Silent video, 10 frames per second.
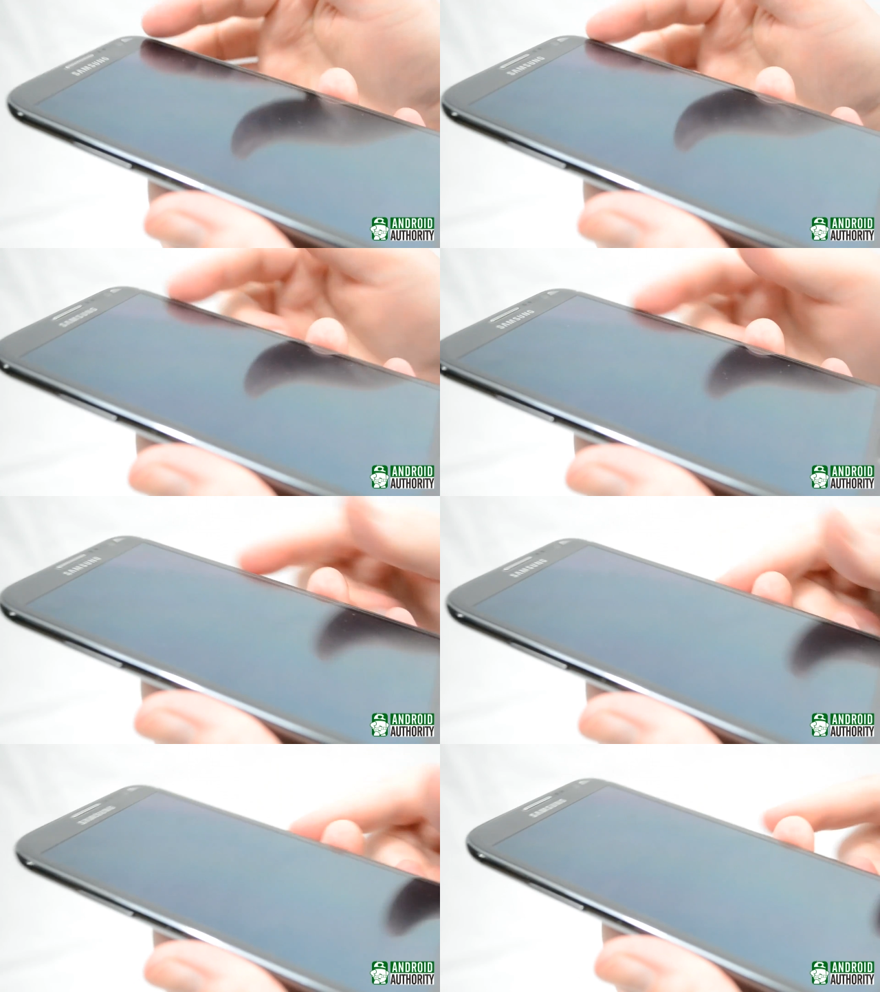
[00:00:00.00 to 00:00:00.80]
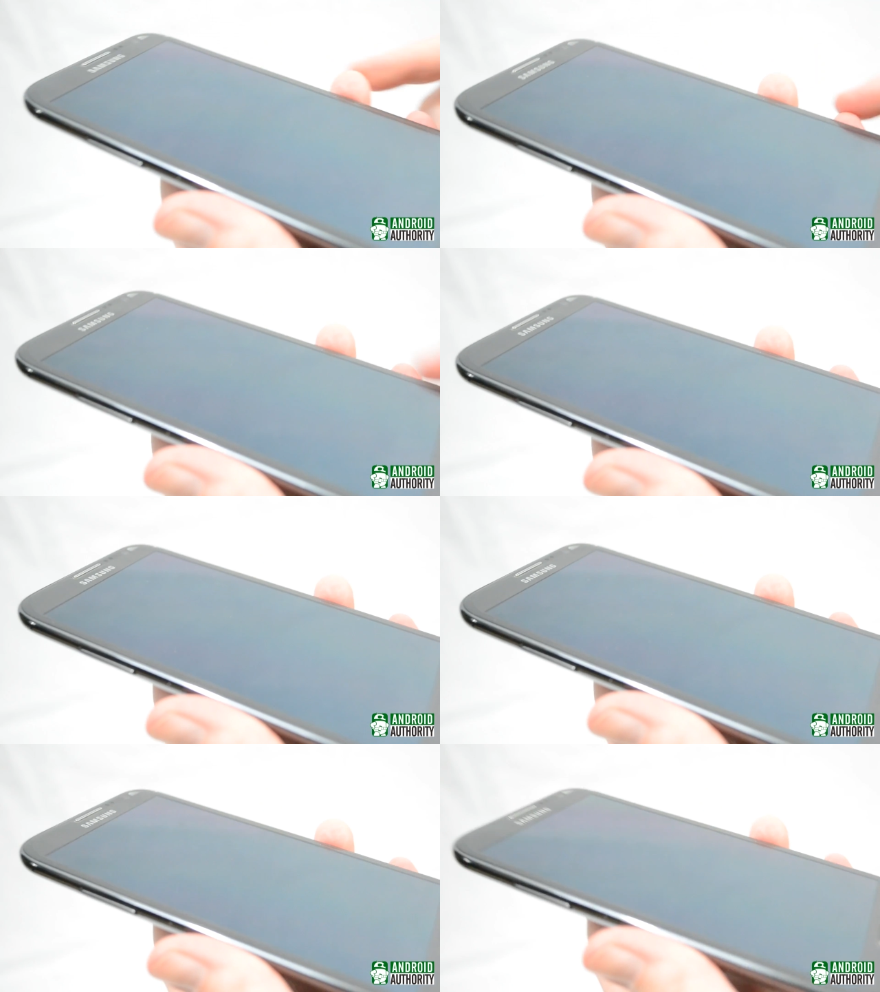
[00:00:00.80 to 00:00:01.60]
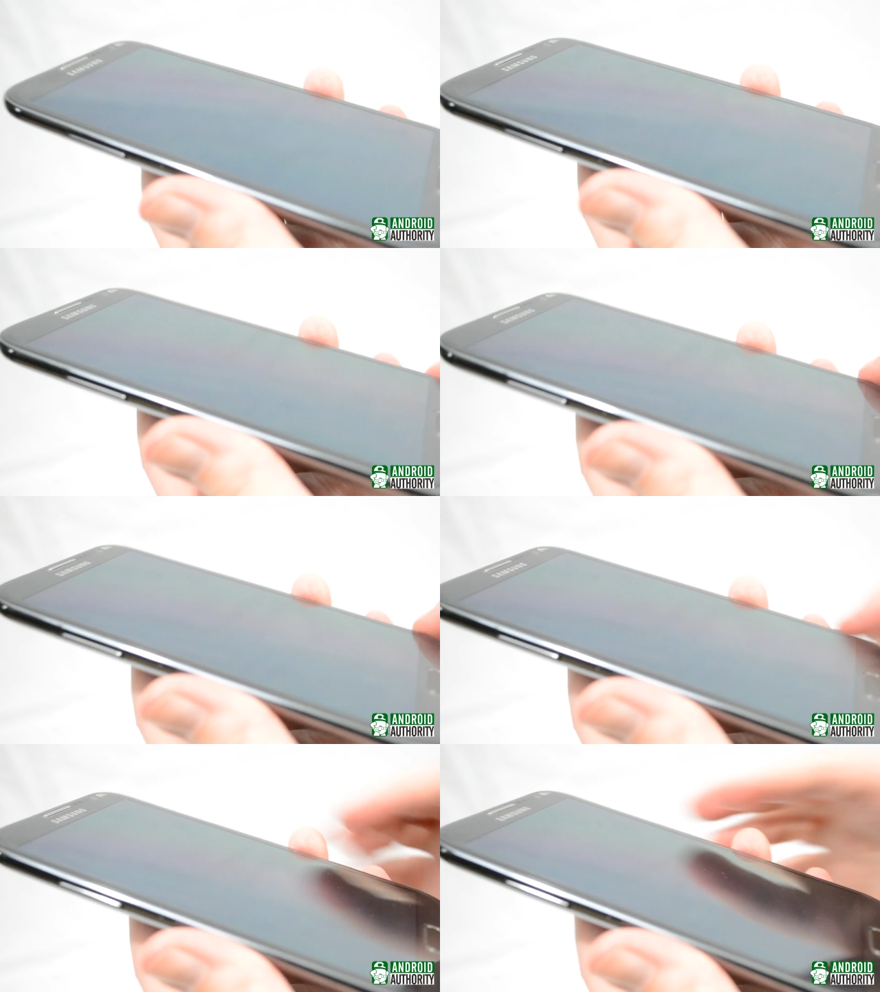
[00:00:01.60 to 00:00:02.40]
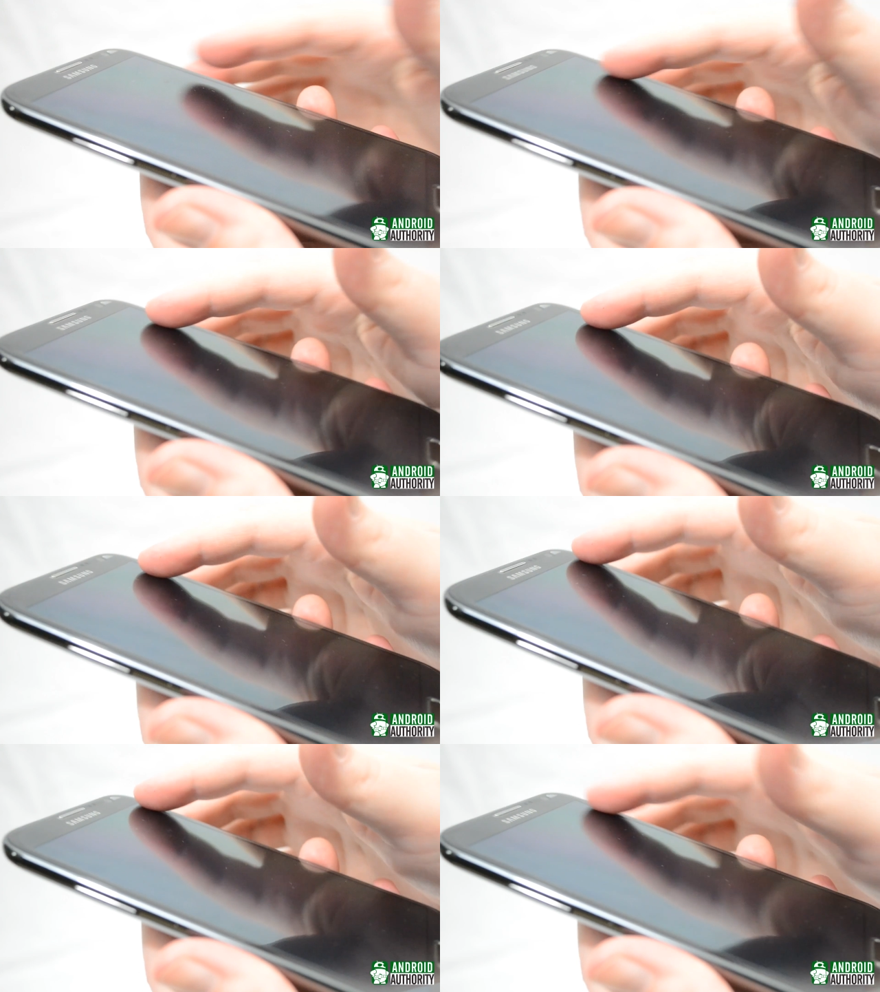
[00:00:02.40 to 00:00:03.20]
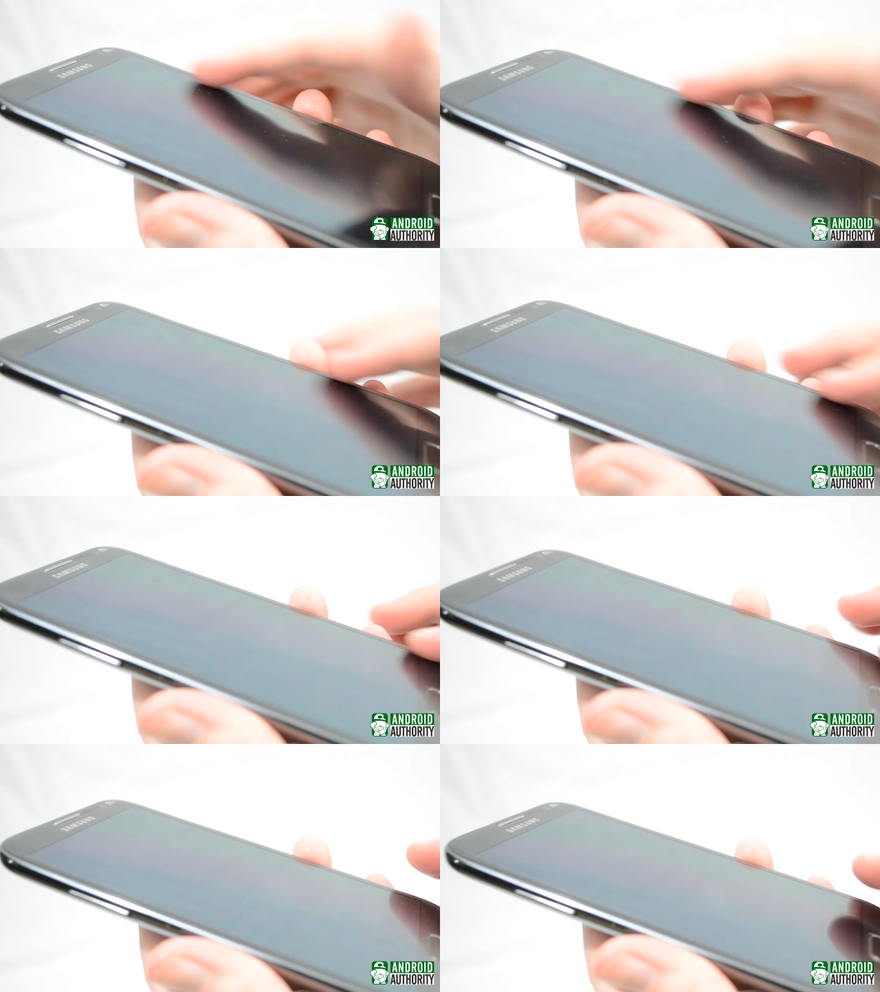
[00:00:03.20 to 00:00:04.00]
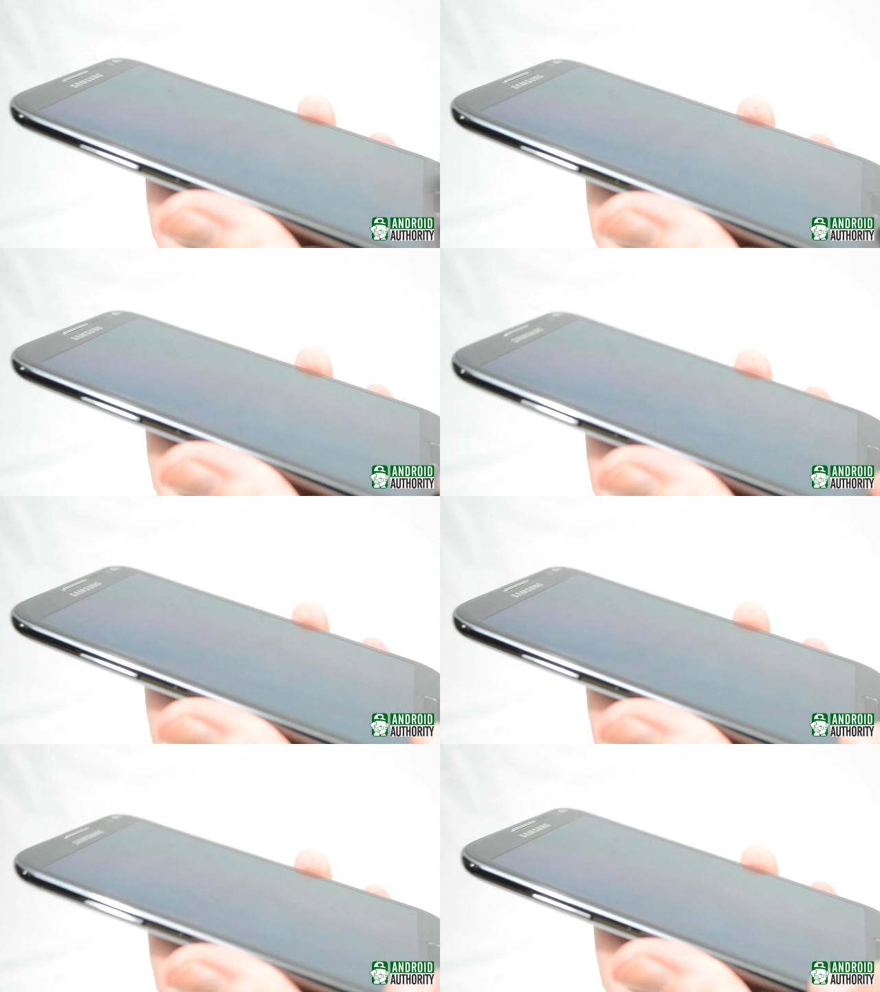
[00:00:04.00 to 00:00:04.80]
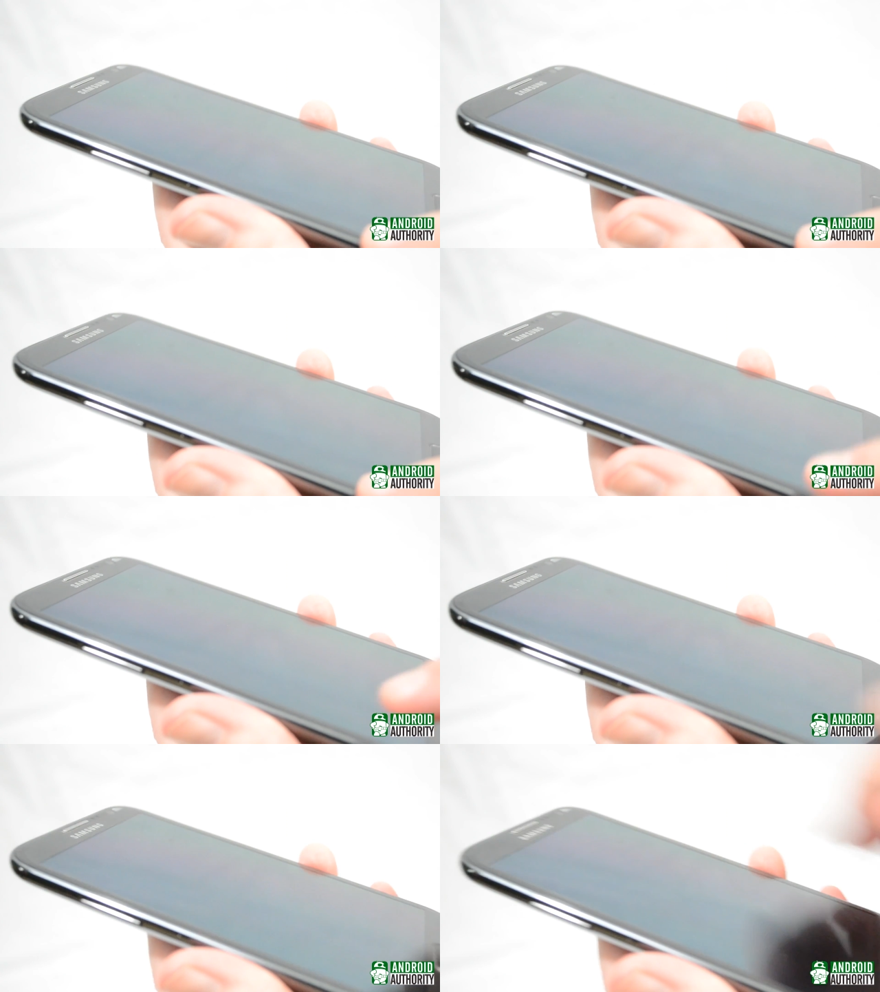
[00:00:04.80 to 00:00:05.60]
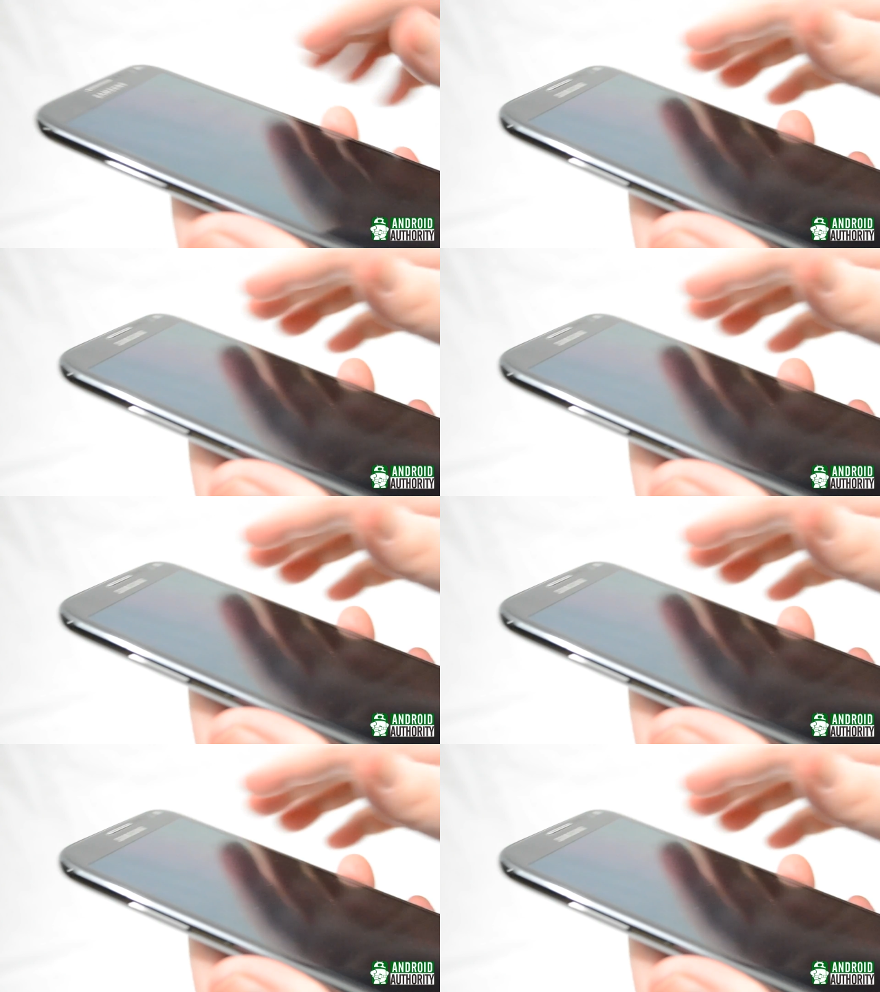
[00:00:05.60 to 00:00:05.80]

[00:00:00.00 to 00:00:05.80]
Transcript: (no speaker visible)